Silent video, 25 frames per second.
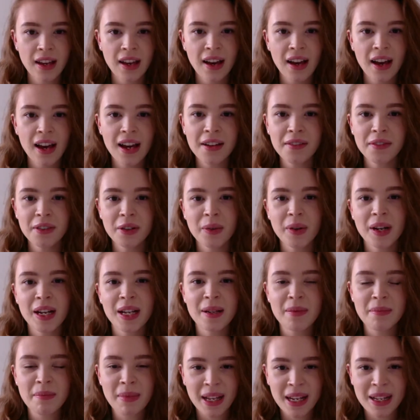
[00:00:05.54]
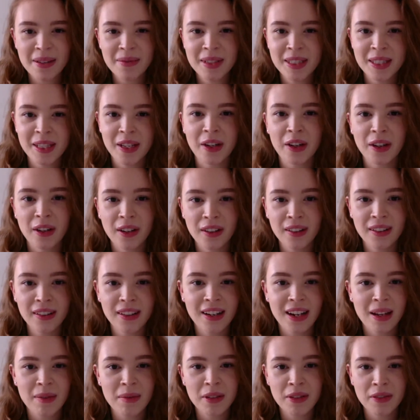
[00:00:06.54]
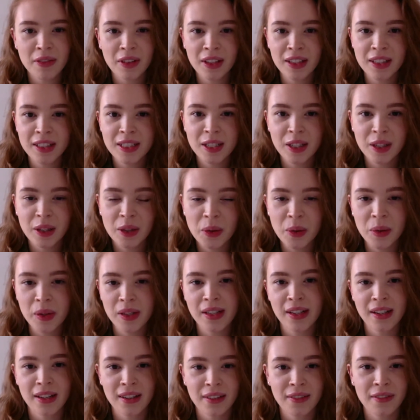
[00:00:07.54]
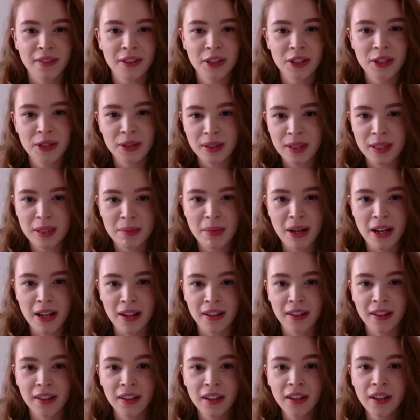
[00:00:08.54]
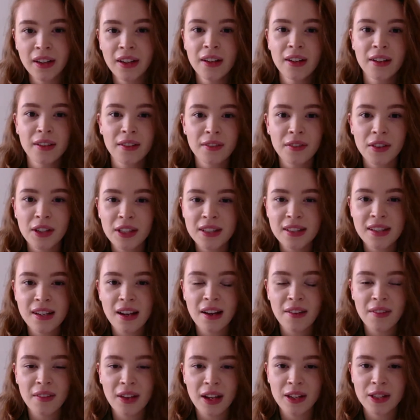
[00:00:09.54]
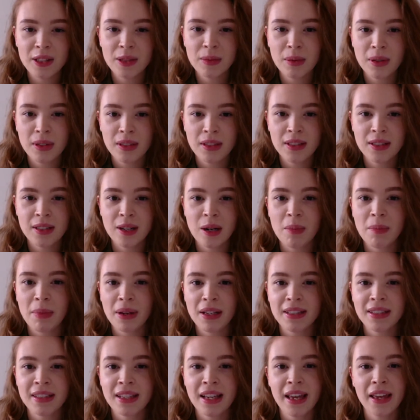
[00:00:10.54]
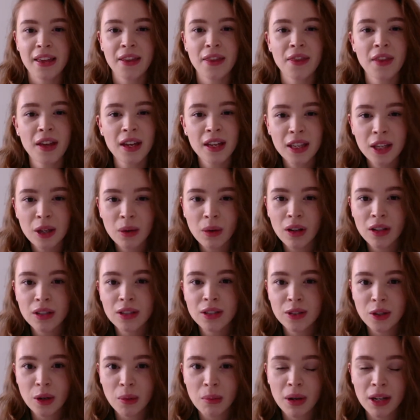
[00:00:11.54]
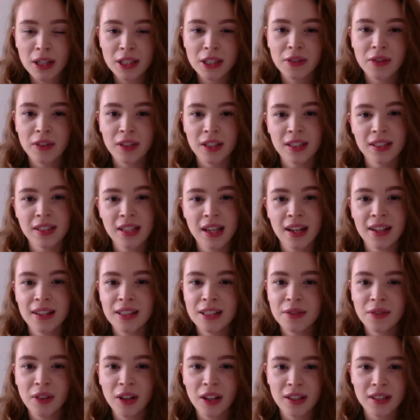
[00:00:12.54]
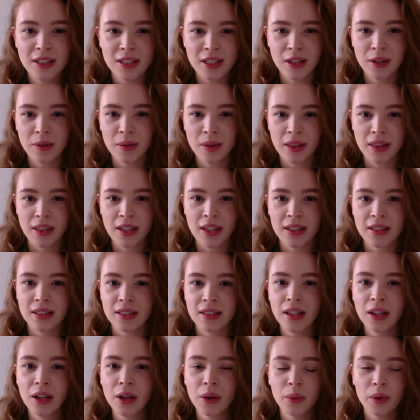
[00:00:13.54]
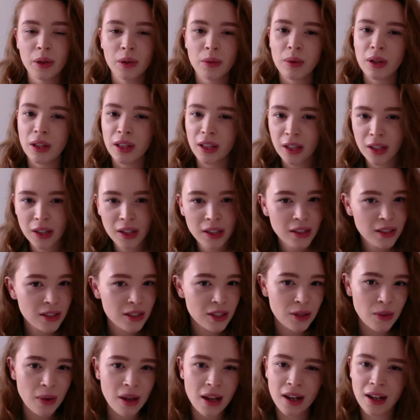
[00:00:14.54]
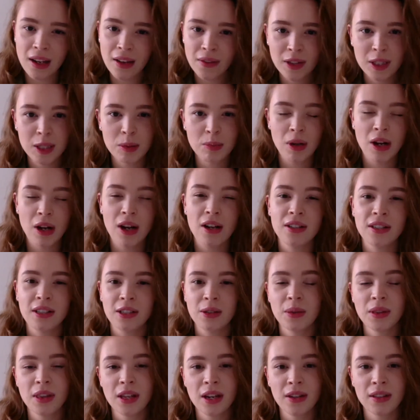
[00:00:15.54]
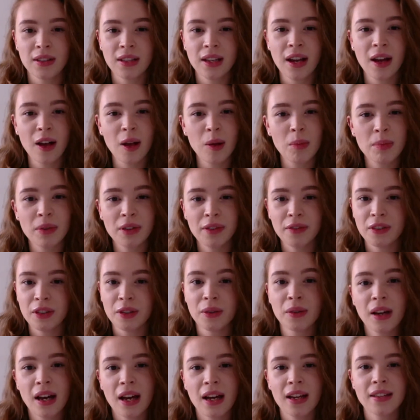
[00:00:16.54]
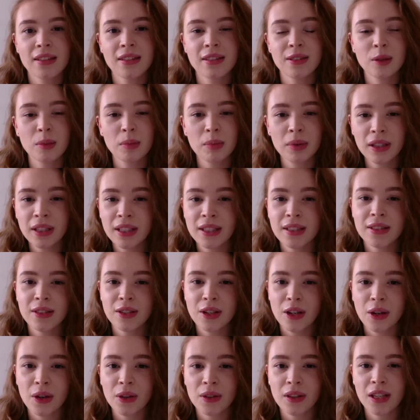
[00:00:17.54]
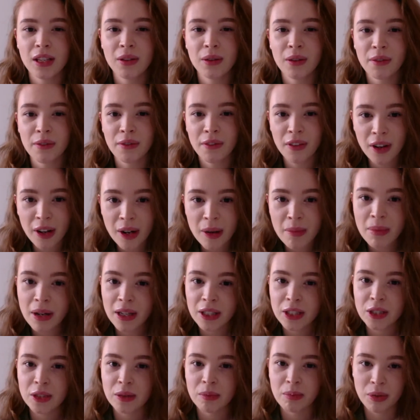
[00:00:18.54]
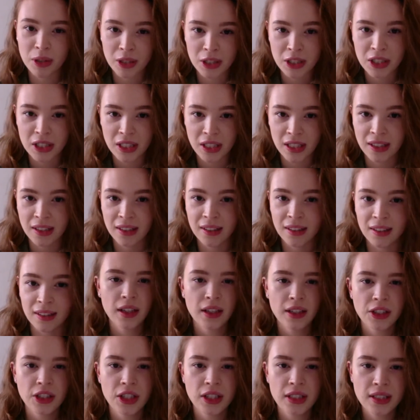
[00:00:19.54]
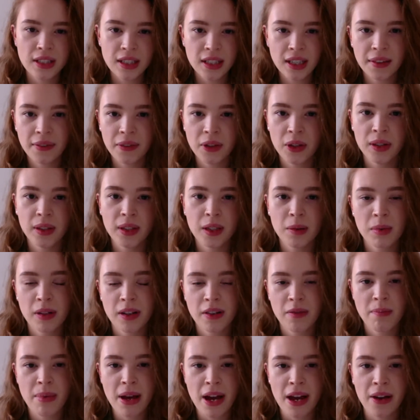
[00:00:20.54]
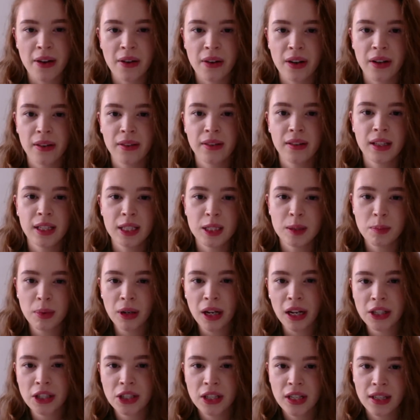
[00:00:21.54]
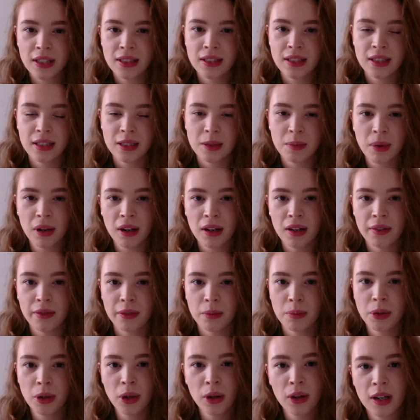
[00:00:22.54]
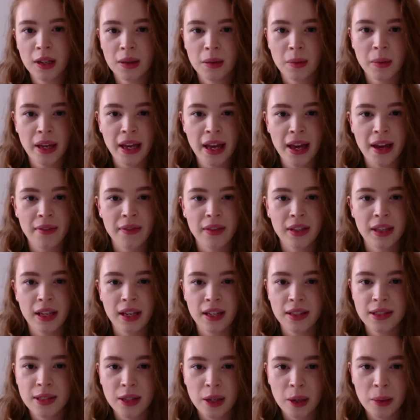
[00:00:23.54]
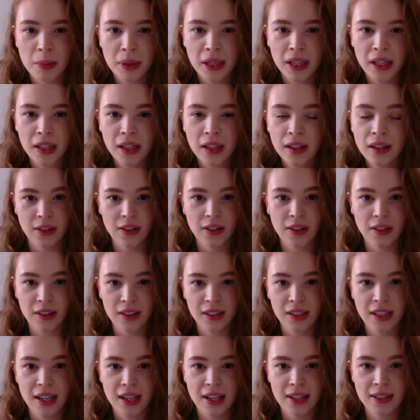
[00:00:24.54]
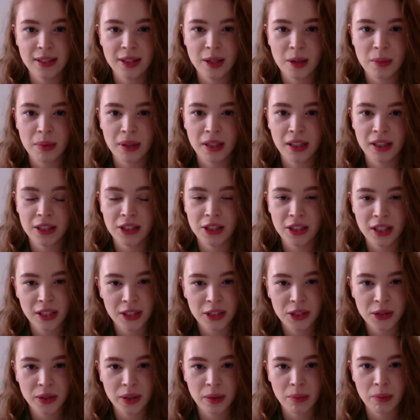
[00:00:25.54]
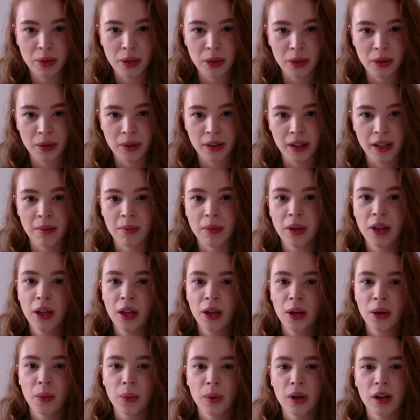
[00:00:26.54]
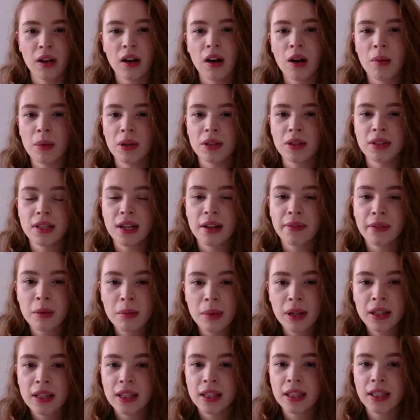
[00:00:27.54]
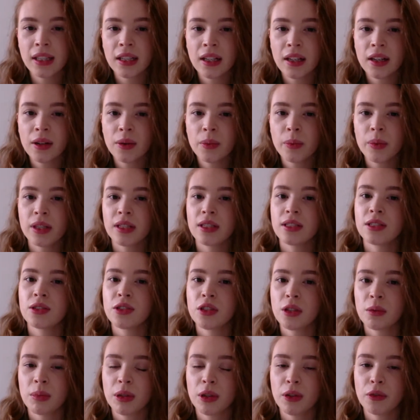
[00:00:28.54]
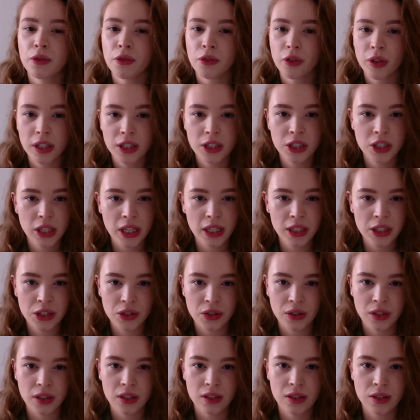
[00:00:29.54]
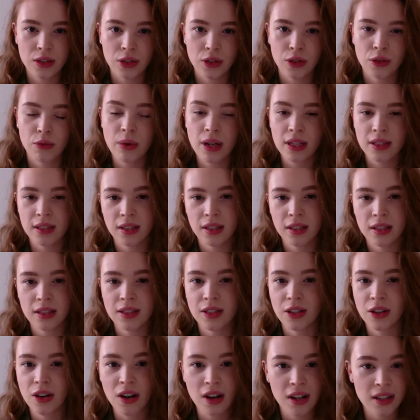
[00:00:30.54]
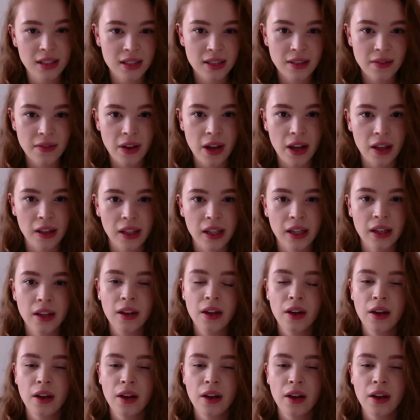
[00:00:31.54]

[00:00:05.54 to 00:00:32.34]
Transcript: Hi everyone, my name is Ariel and I'm the volunteer coordinator for Trees Matter. First off, I just want to start by saying thank you all so much for deciding to volunteer with us. We really couldn't do any of this project without the help of you guys, so please know that you are very much appreciated. Just to give you a little bit of background, this project is part of a program that we have with SRP called the SRP Shade Tree Program, where almost every month of the year we distribute free shade trees to residents across the valley.